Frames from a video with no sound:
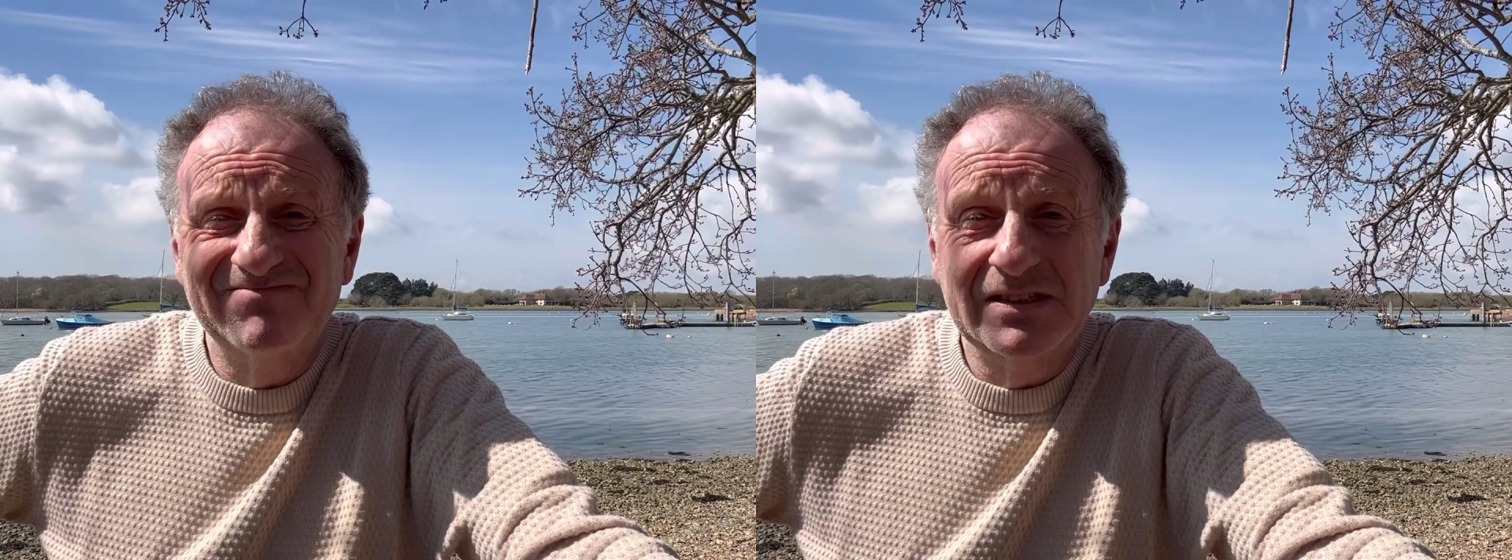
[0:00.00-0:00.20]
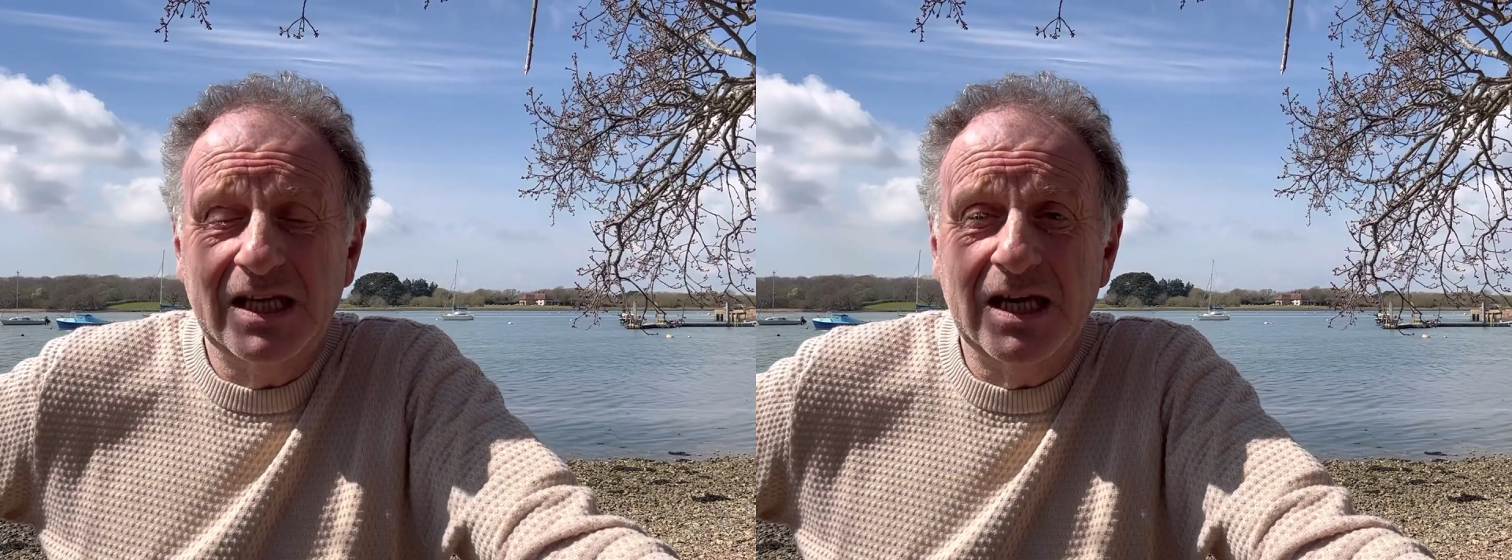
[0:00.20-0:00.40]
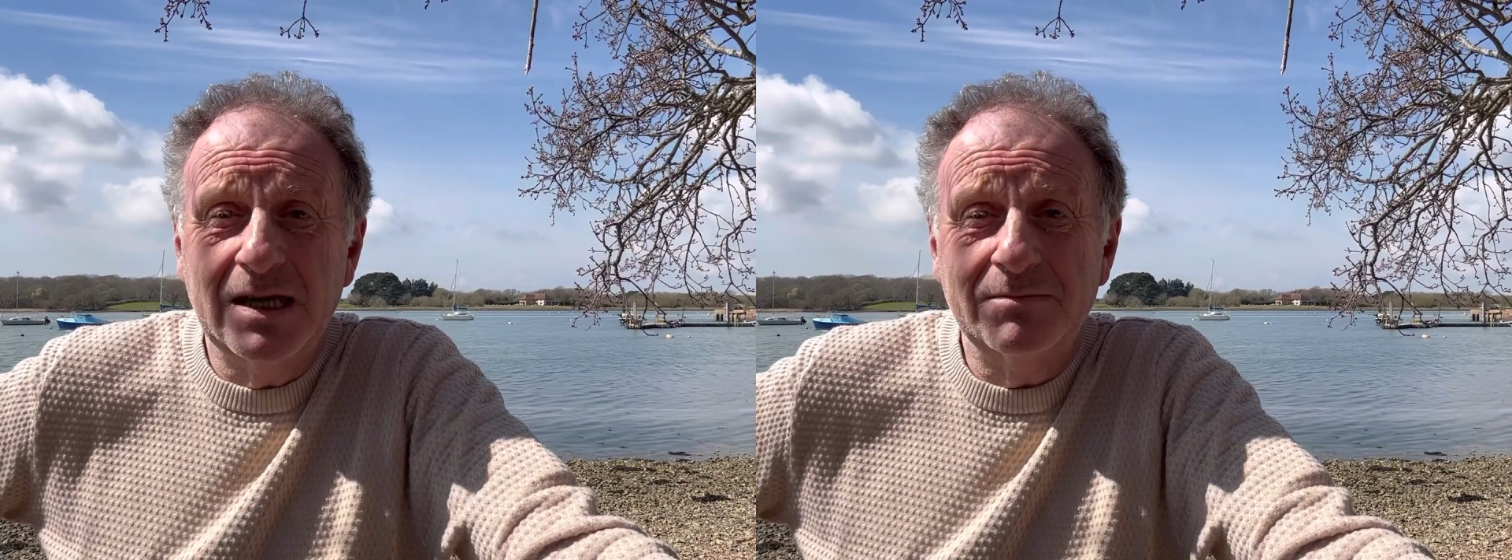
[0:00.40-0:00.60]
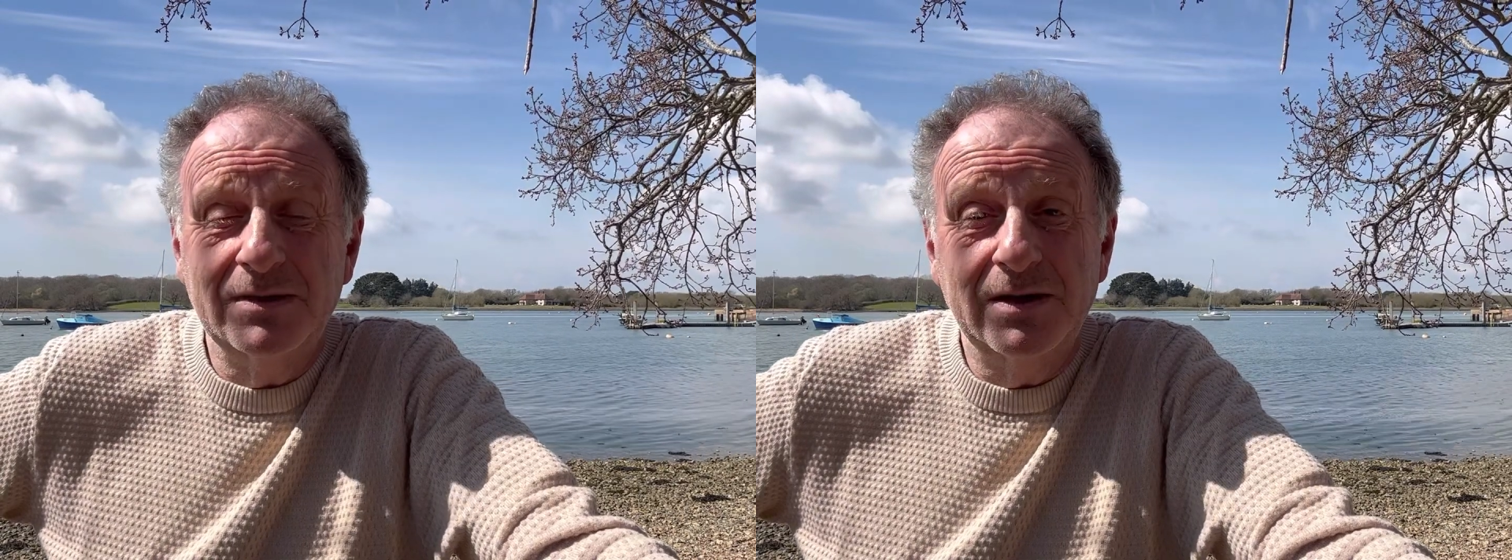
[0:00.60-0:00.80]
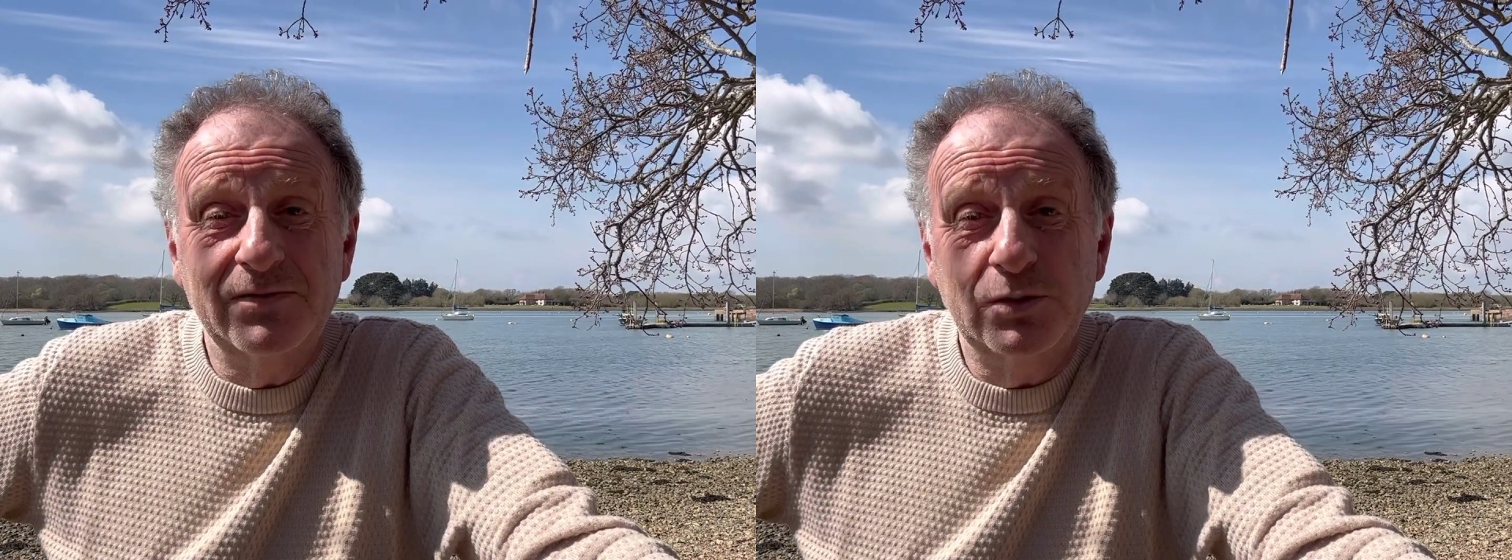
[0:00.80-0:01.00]
um,
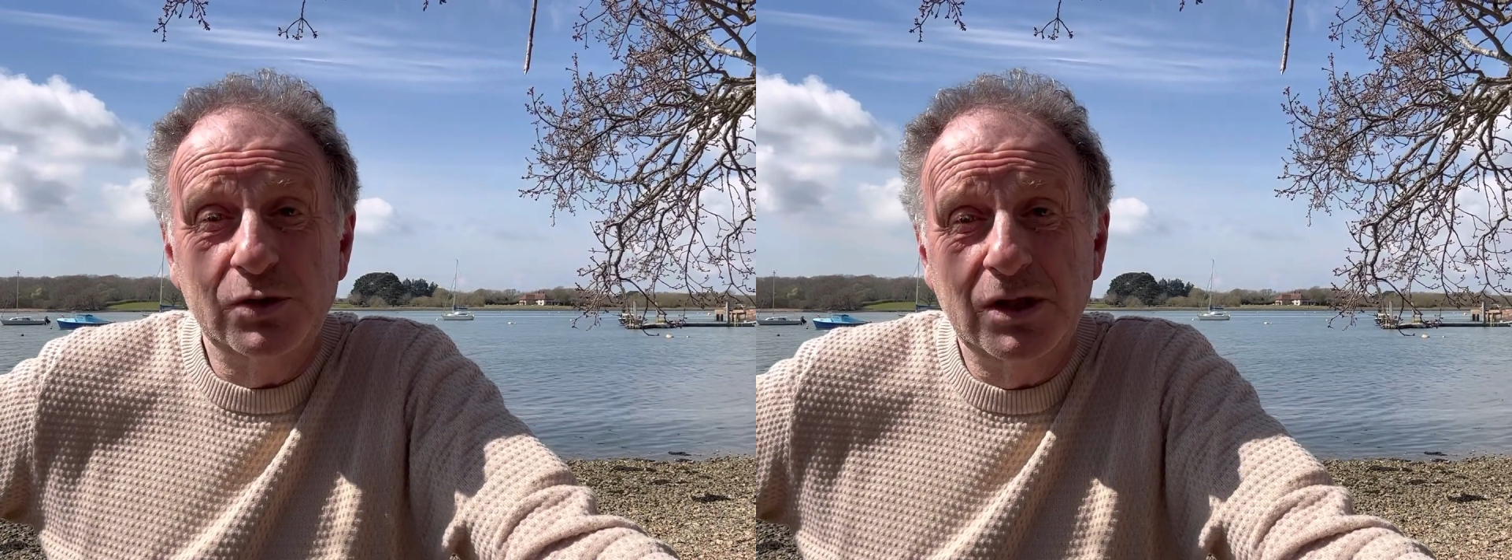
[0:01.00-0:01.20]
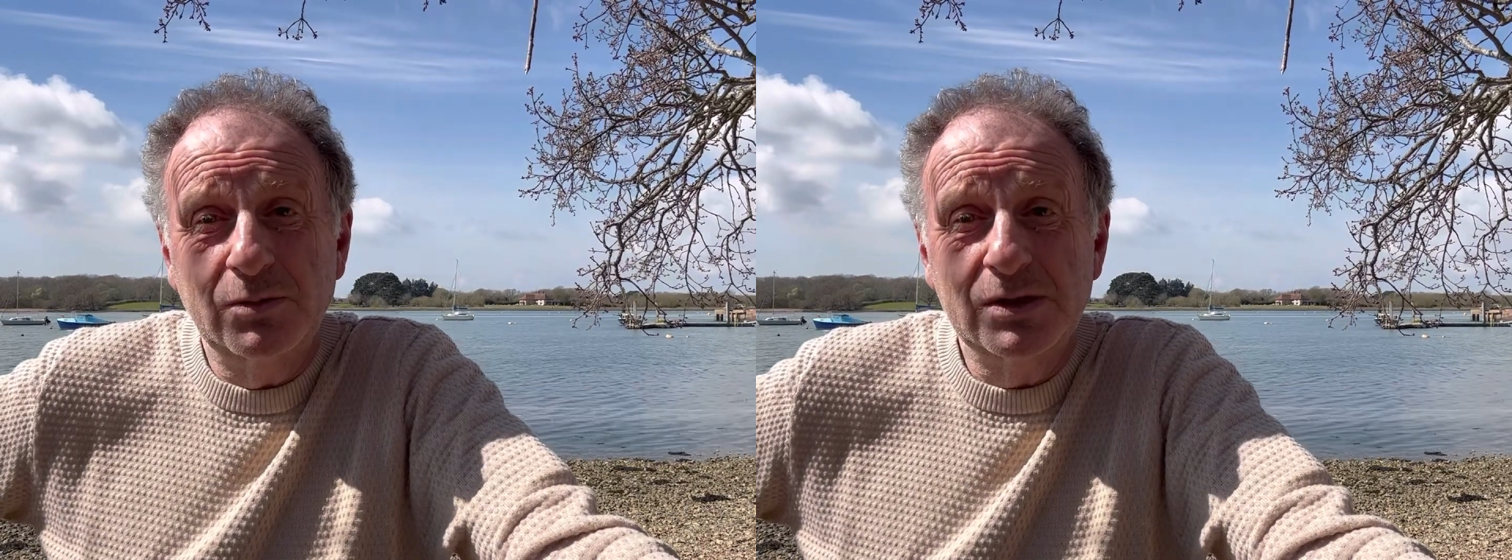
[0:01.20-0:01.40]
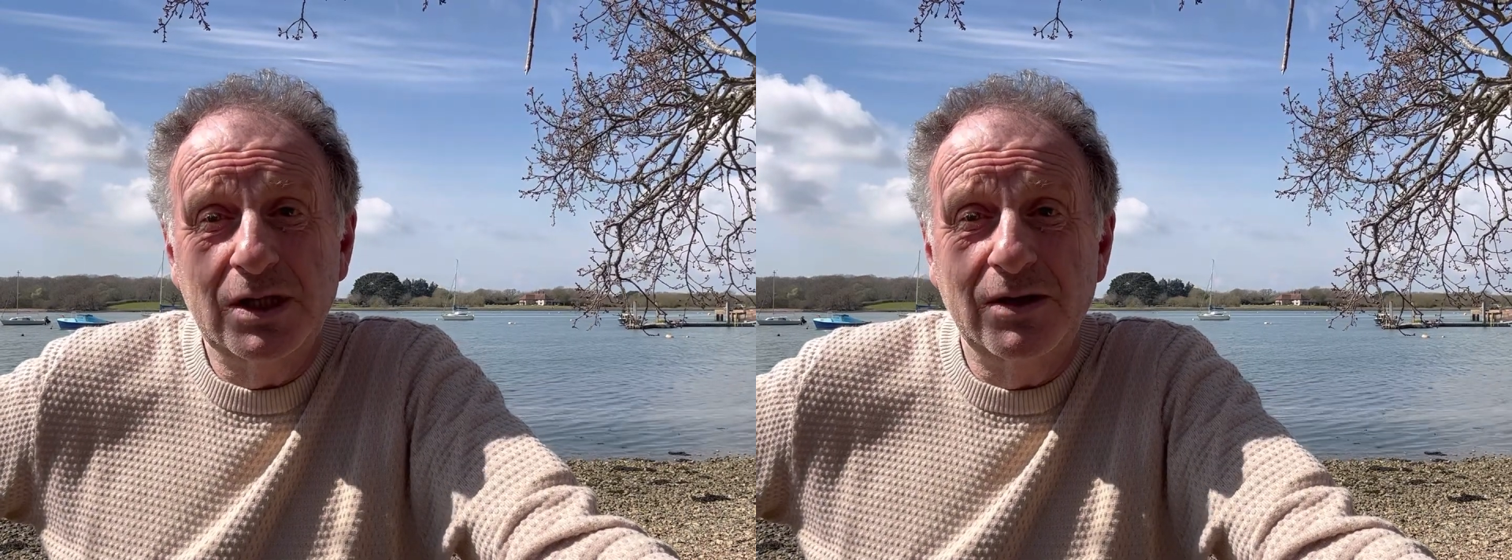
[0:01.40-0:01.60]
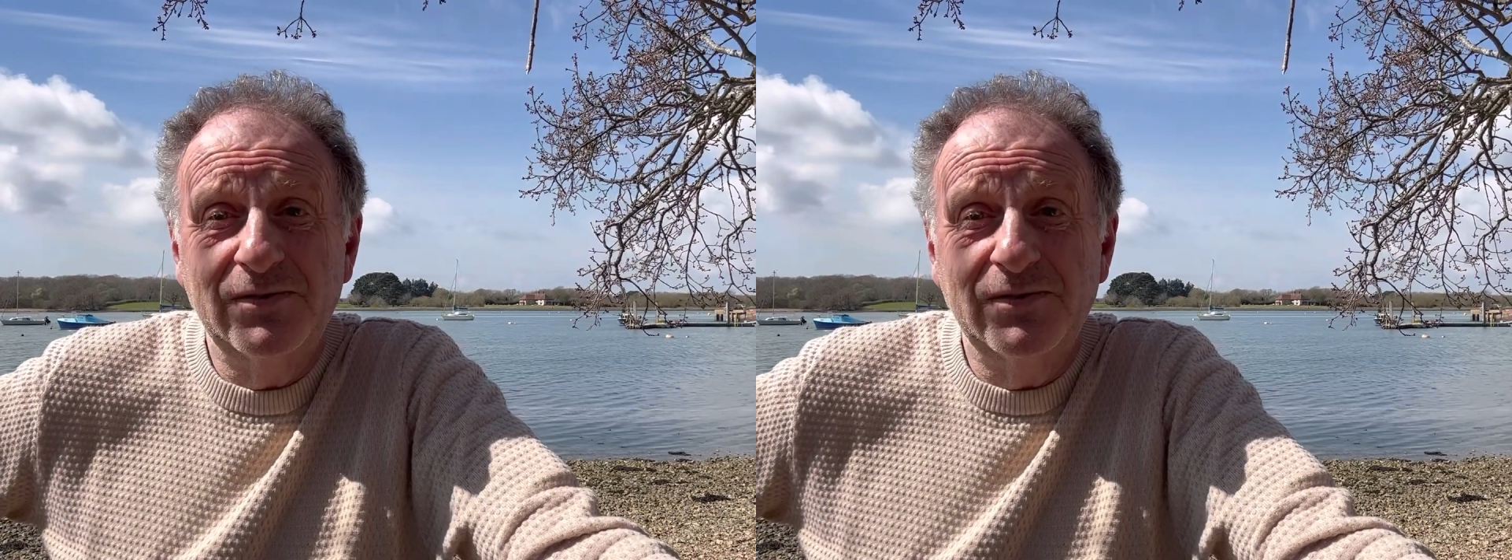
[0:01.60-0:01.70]
unfortunately there was a lot